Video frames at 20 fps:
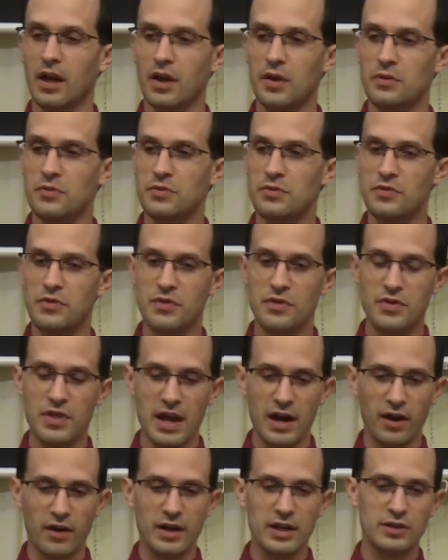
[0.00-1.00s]

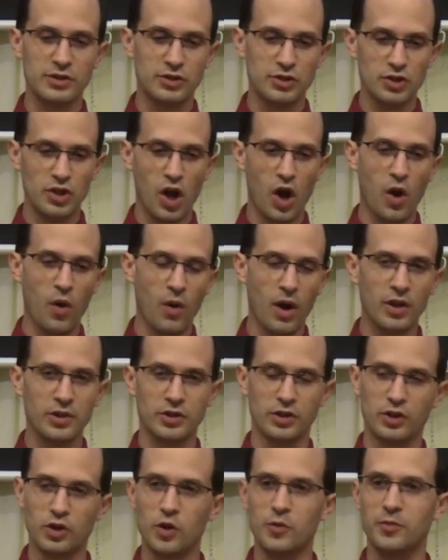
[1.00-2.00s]
there is no
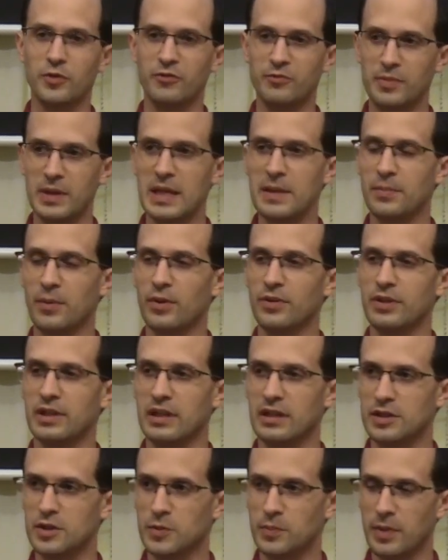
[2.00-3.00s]
other group of people that
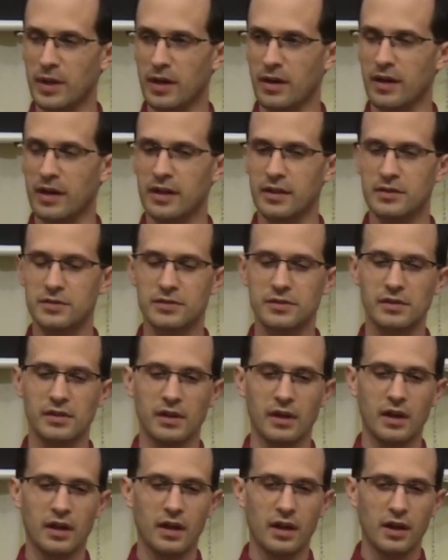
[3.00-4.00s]
experience
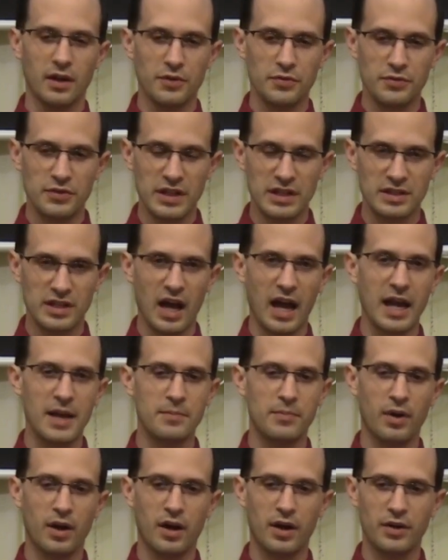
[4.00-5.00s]
the
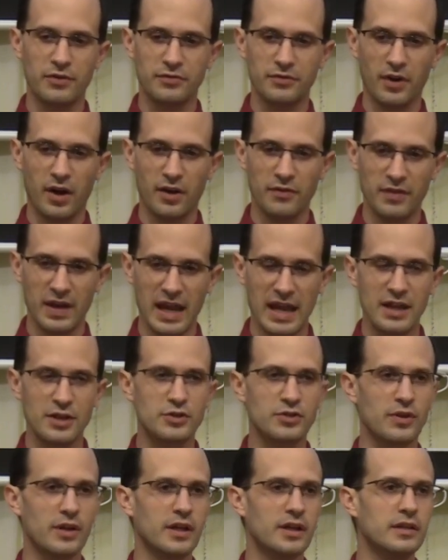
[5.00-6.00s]
type of
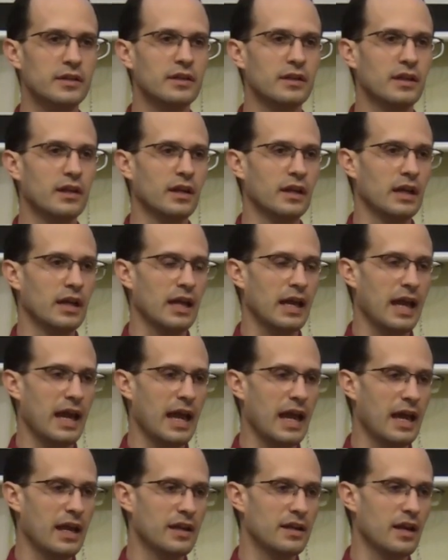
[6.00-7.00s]
hatred
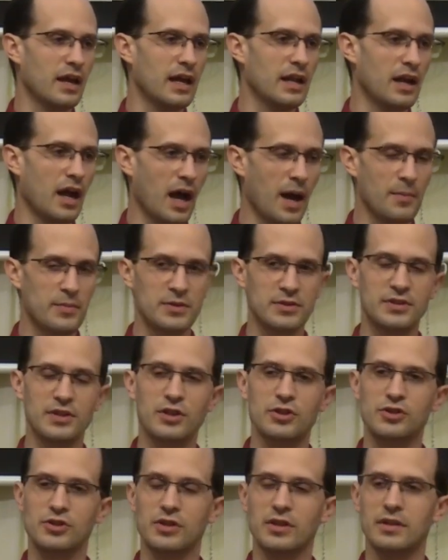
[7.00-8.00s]
and
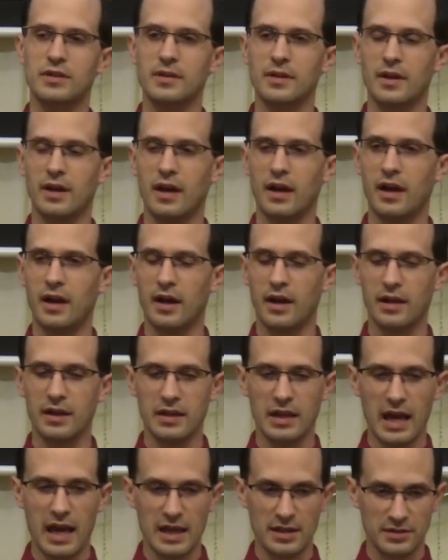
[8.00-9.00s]
opposition
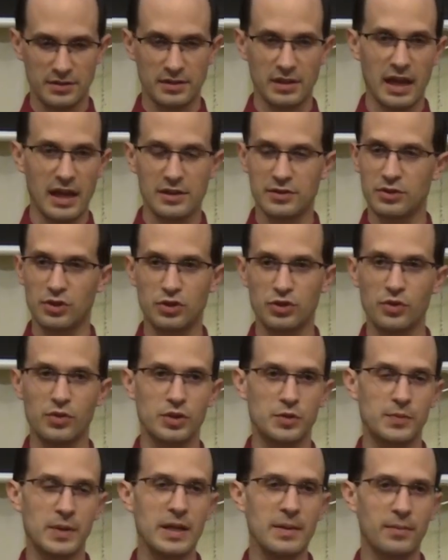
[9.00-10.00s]
as the
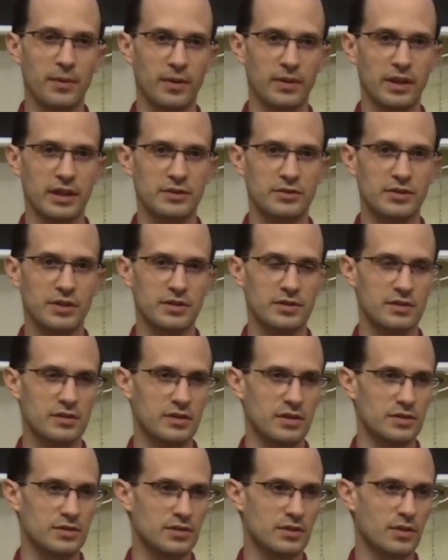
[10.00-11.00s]
Jewish people. That's
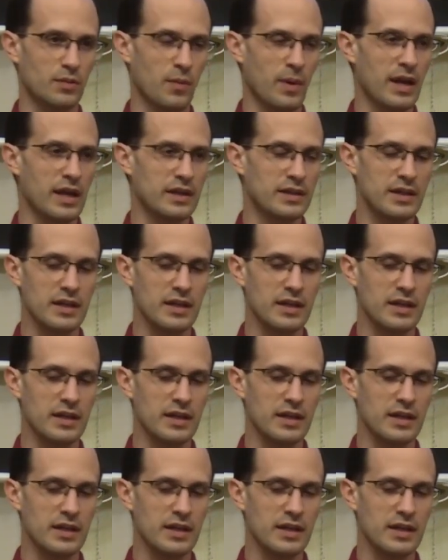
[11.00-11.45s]
just the way it